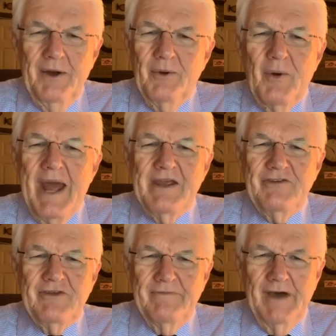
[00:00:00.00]

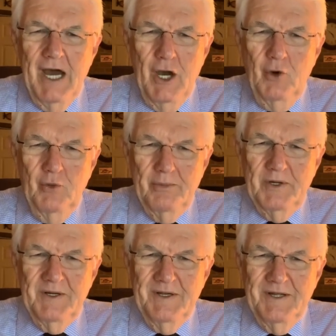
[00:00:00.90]
Rays of hope
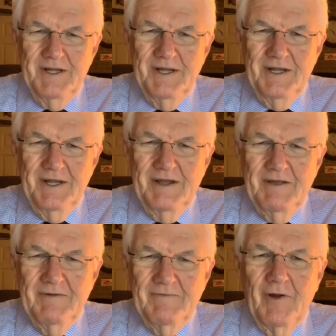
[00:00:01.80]

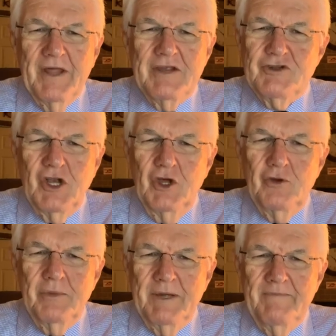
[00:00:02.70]
for these
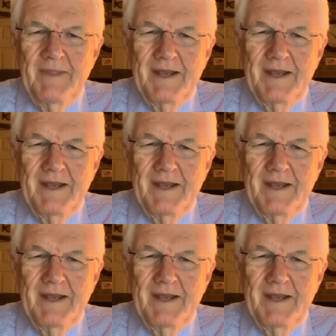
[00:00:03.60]
gloomy,